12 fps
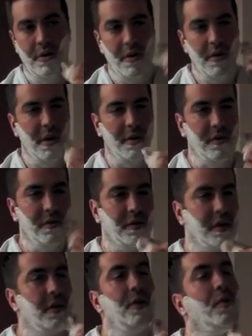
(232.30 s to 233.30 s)
He's
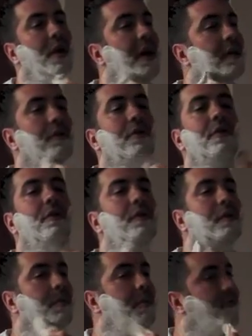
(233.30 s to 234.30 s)
using a new razor too,
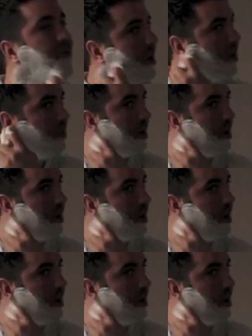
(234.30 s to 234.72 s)
to be fair,